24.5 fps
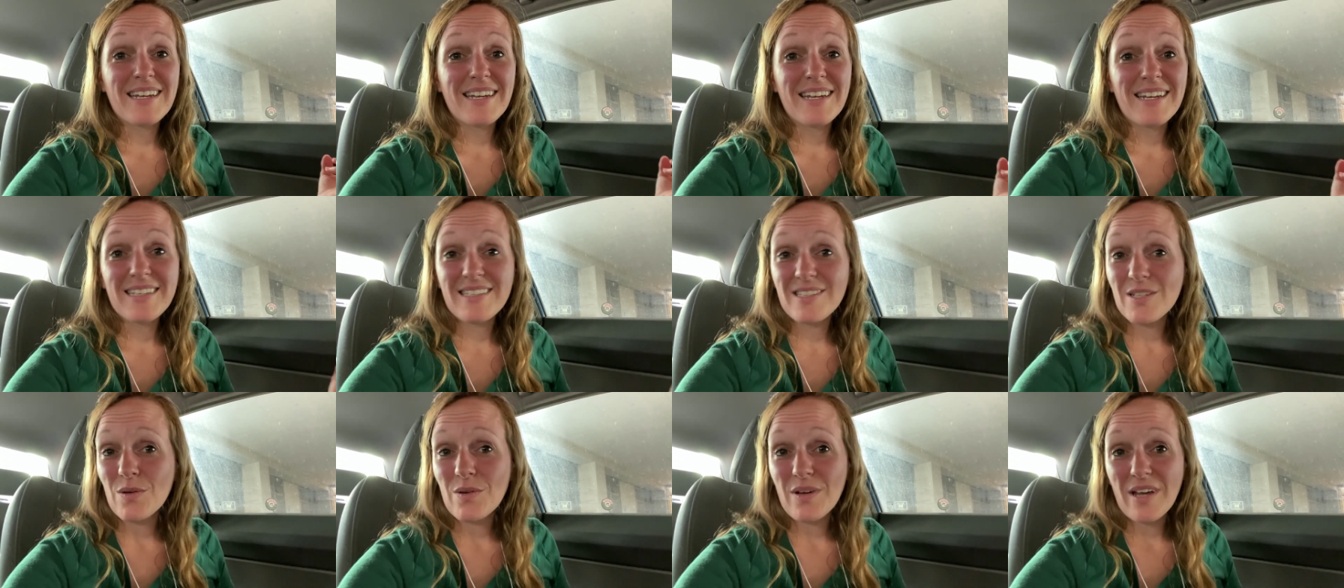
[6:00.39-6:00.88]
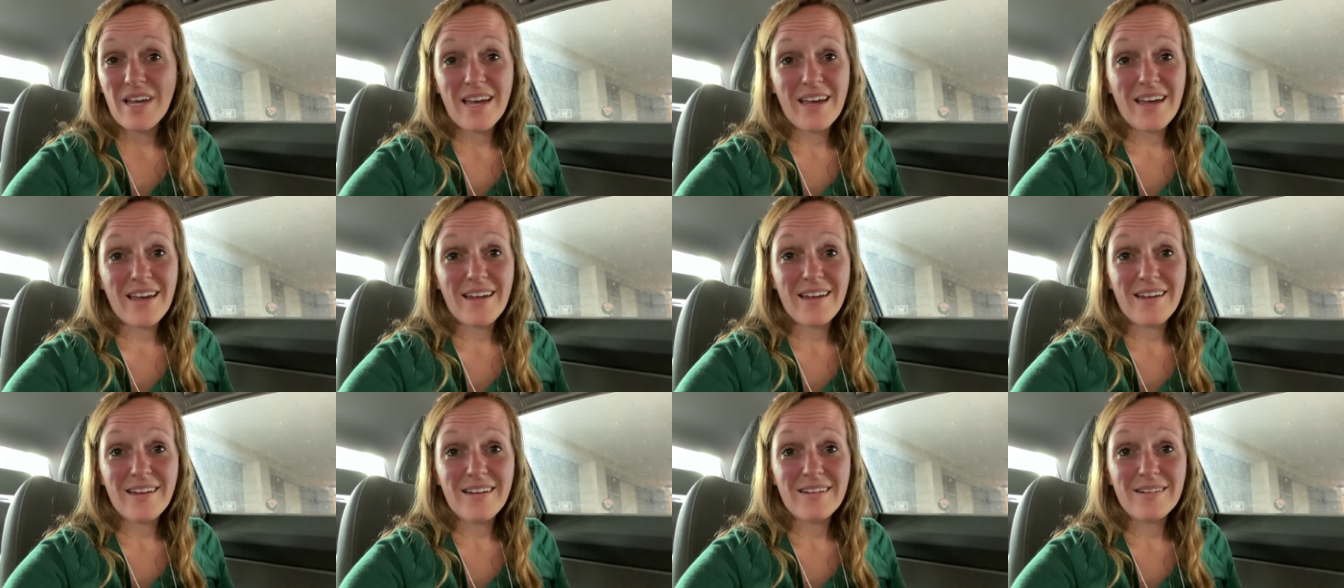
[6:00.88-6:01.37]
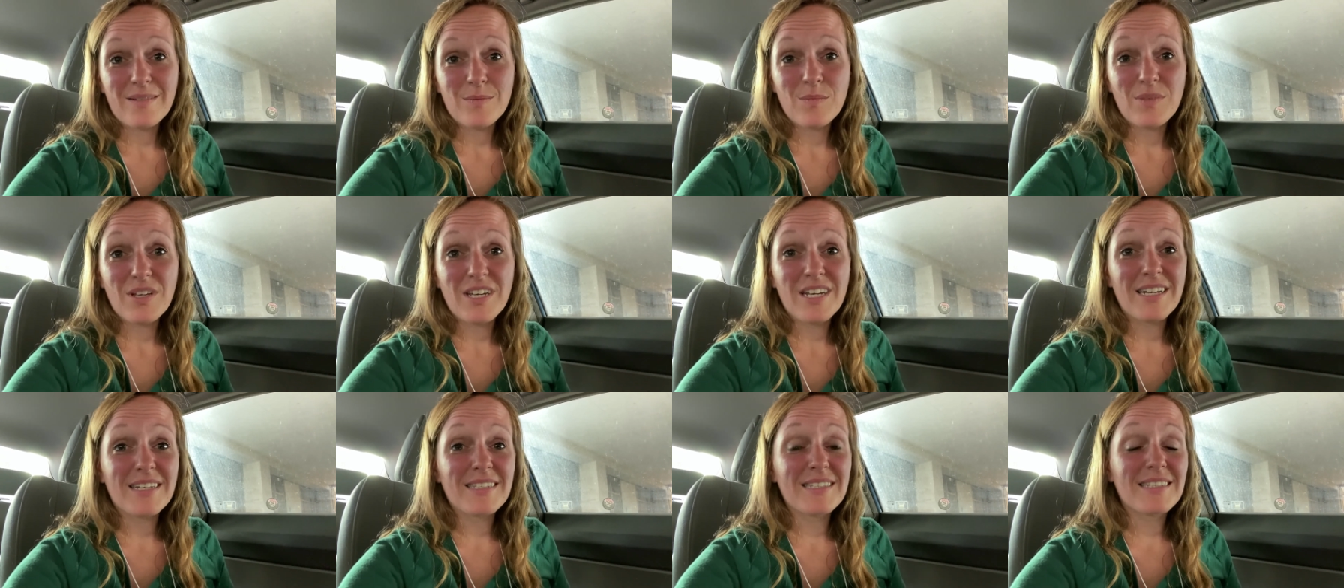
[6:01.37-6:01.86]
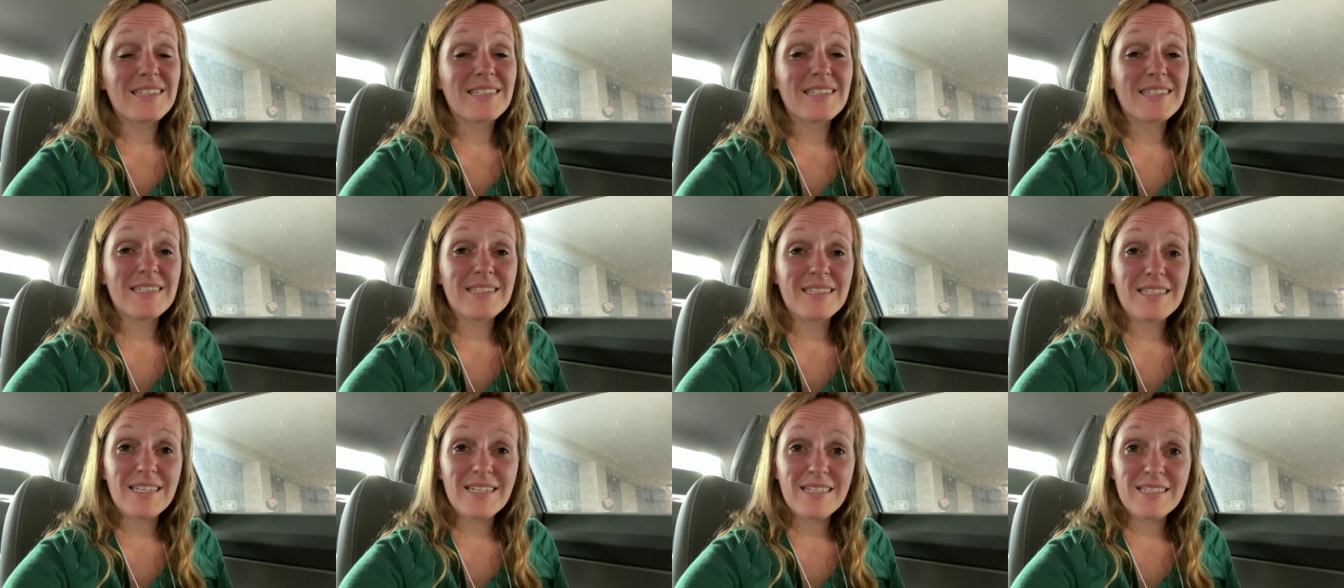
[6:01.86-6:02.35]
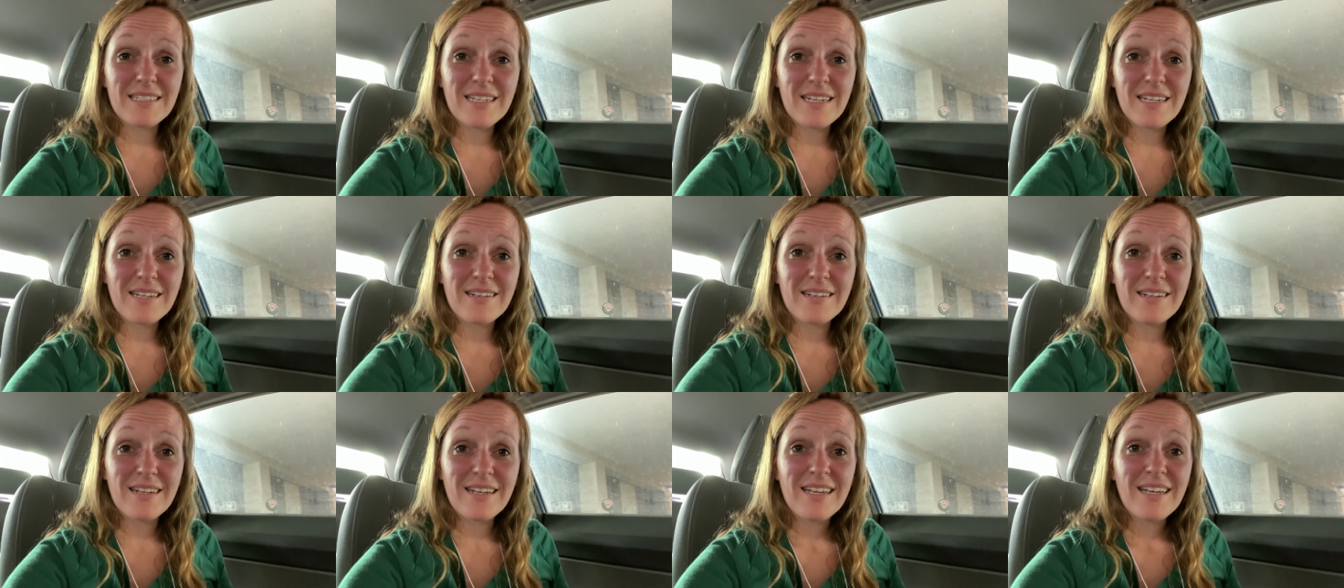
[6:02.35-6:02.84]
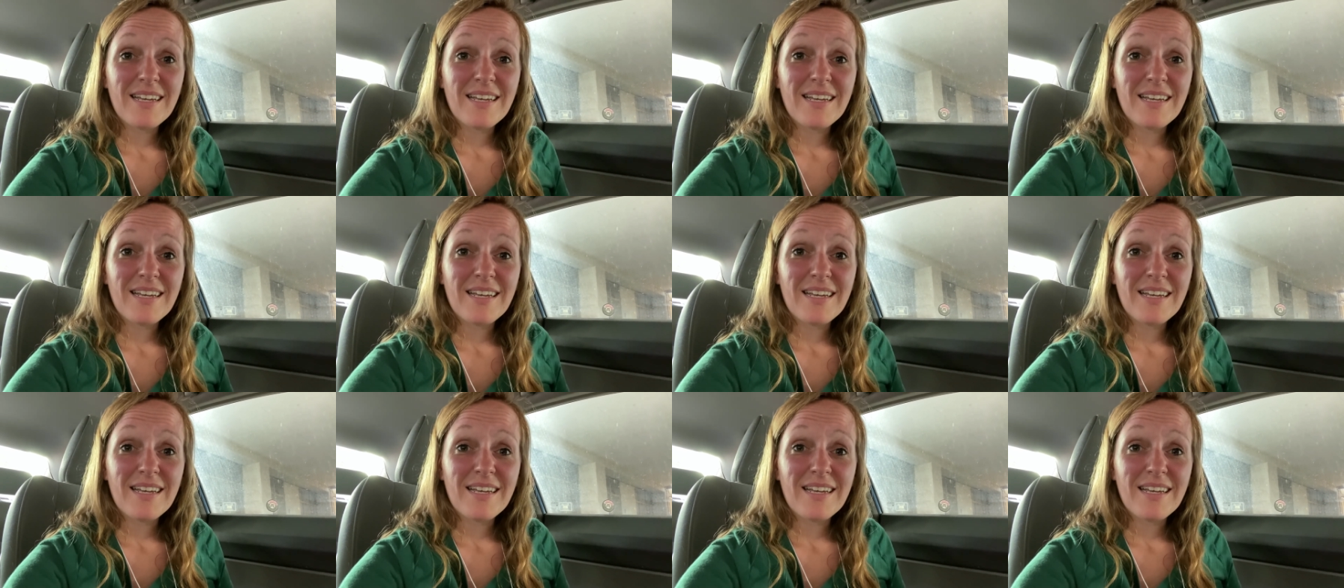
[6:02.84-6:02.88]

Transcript: it's okay because it's a season.